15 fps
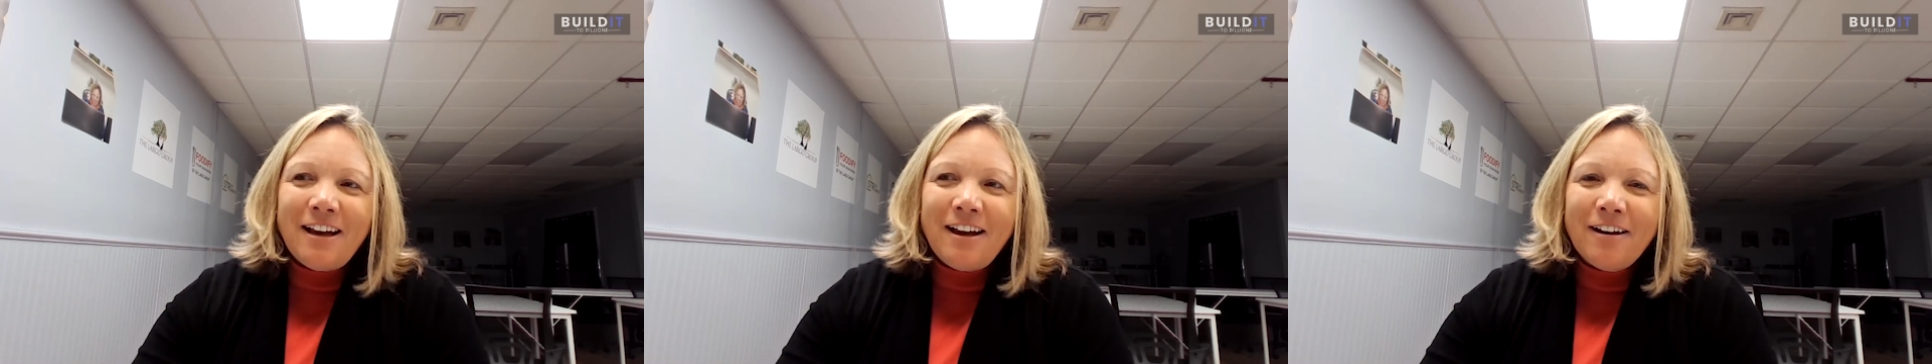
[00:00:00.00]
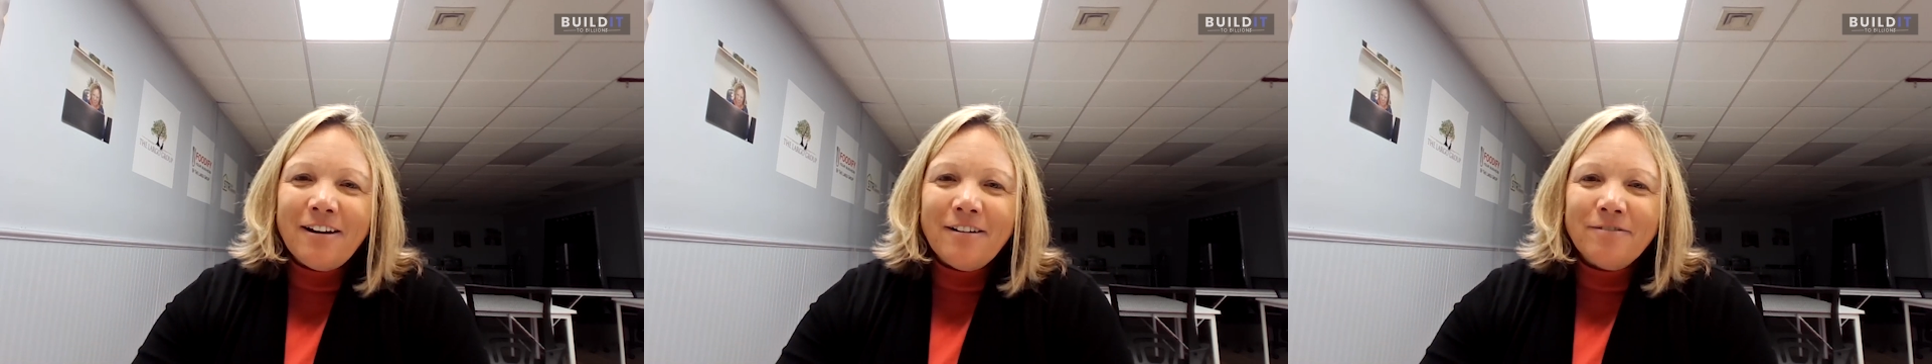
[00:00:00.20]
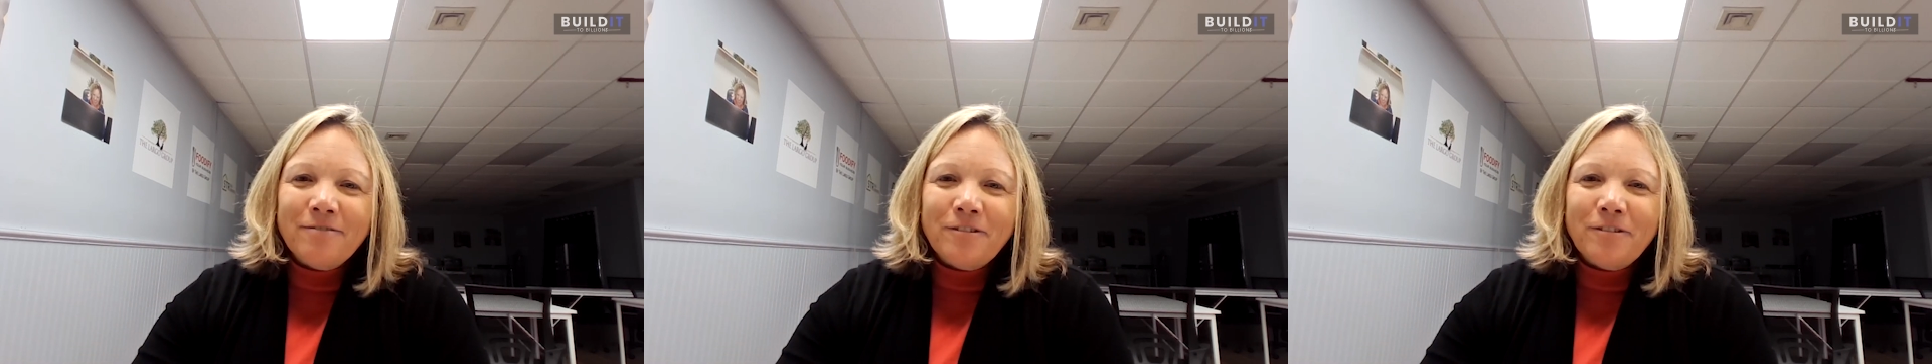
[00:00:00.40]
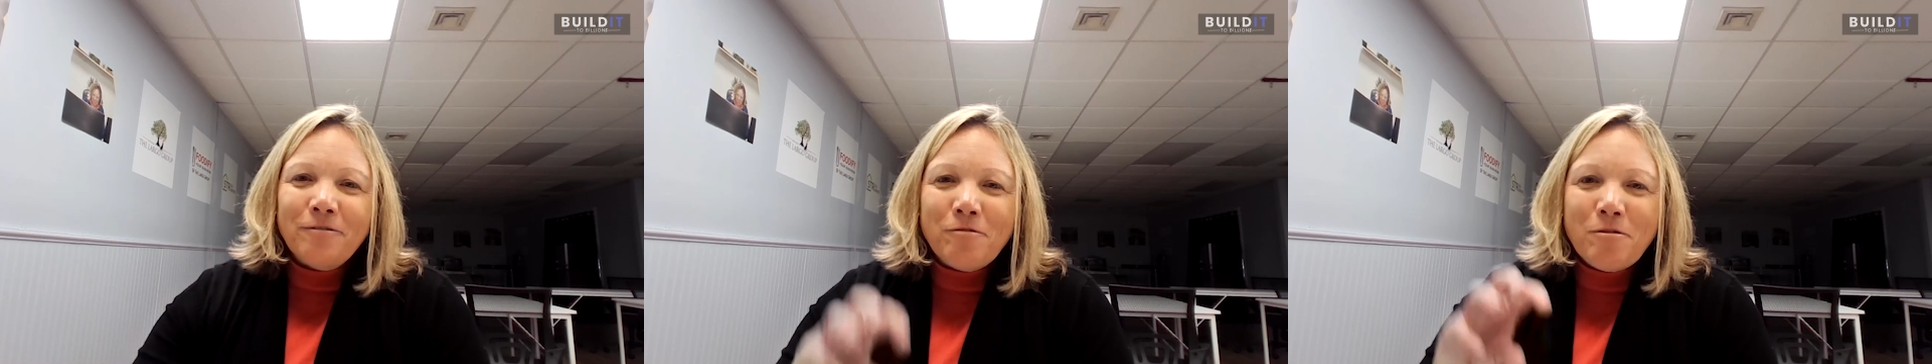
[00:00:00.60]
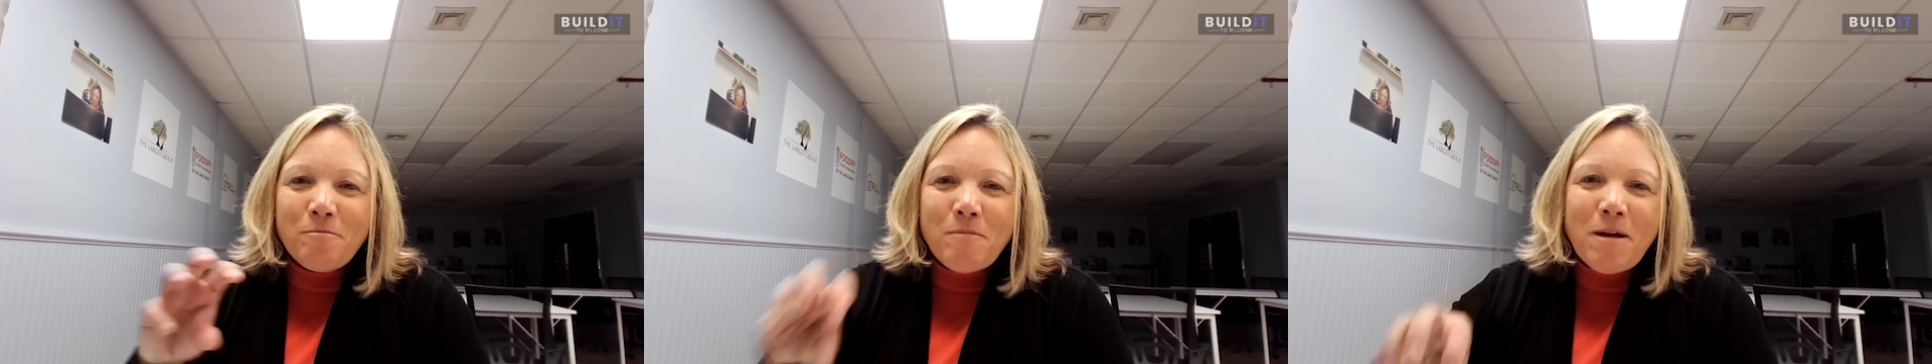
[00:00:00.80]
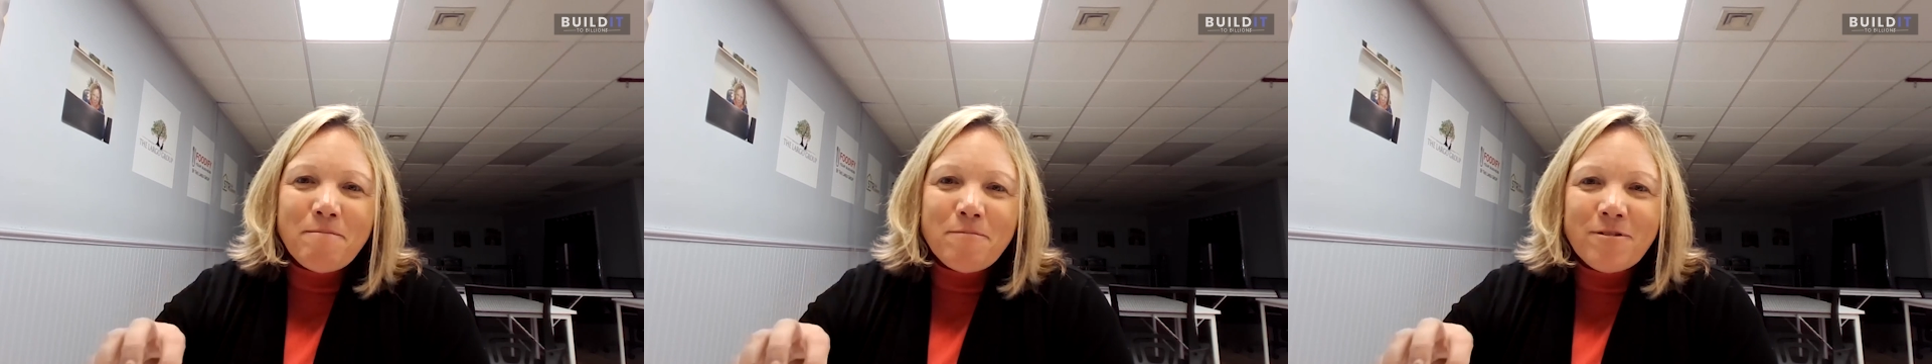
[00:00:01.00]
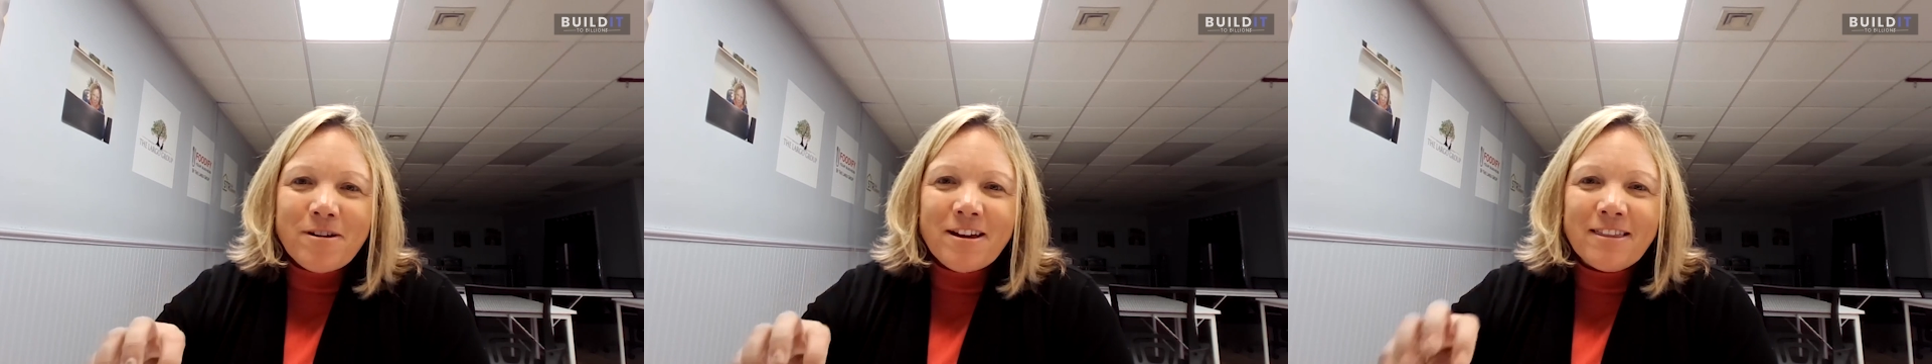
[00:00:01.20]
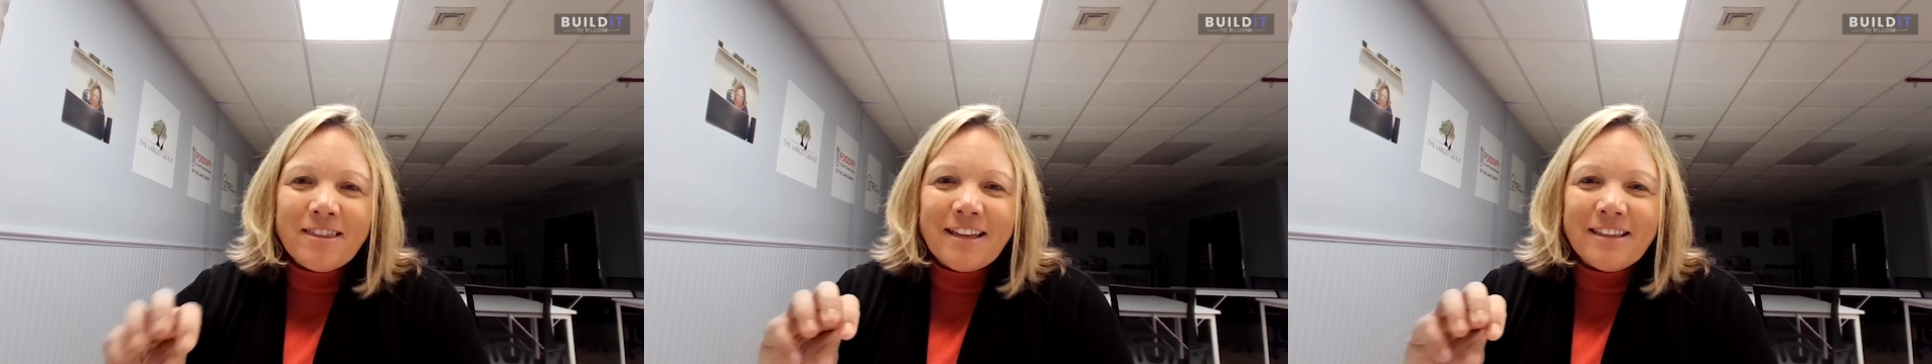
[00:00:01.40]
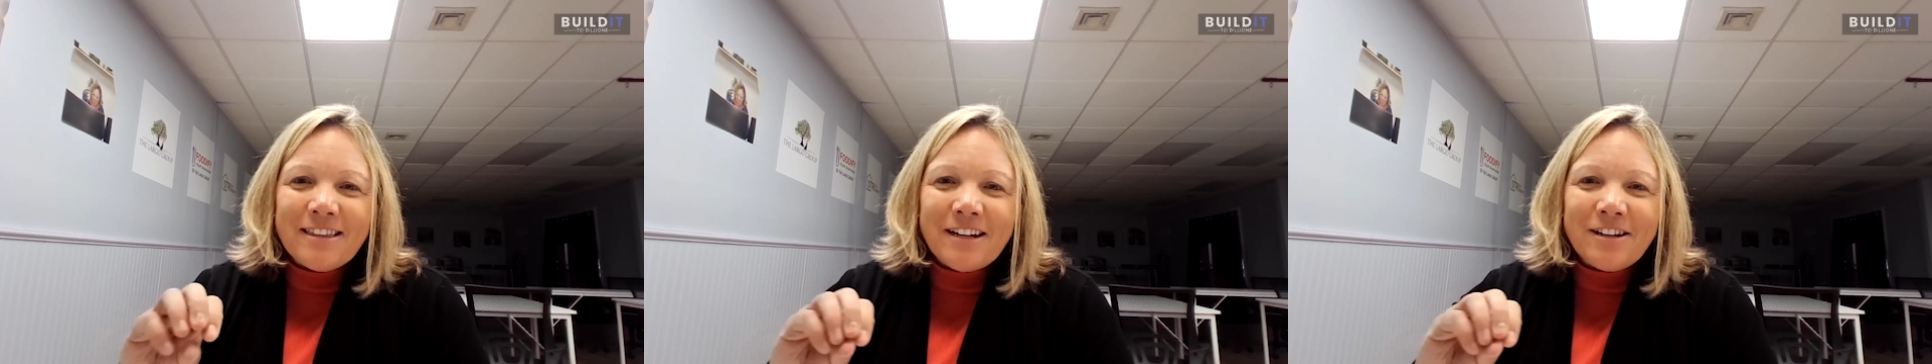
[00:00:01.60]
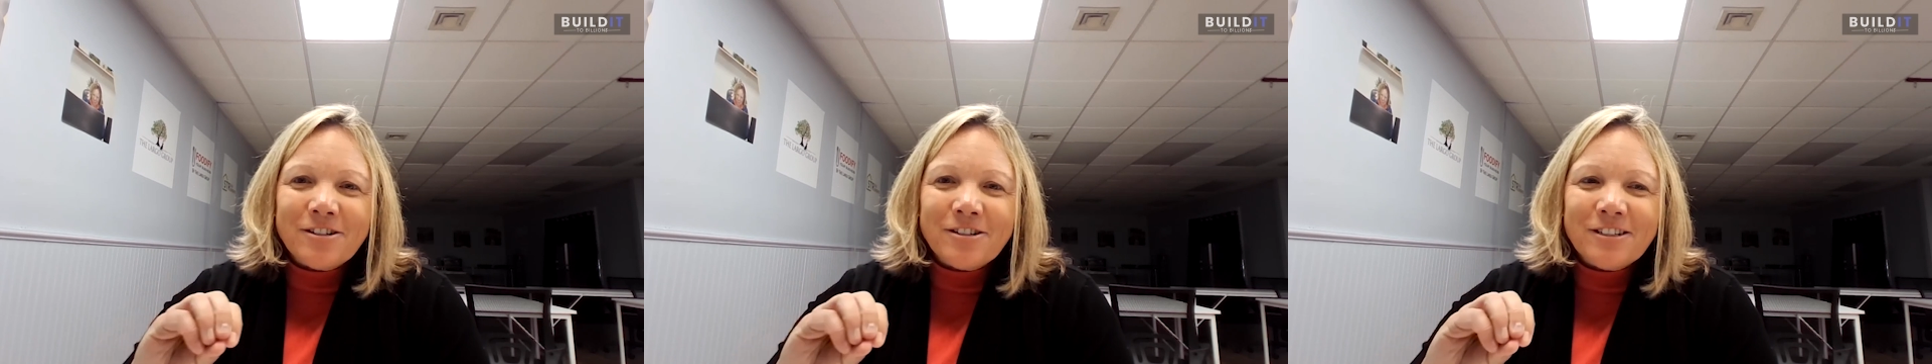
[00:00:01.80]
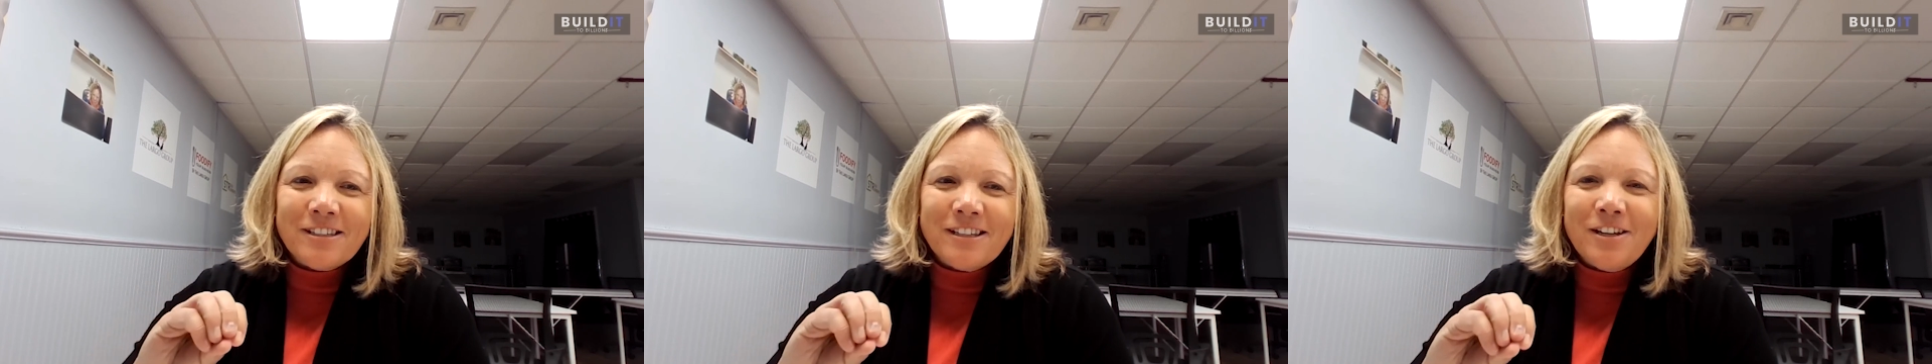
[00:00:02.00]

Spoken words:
of remembering that there's,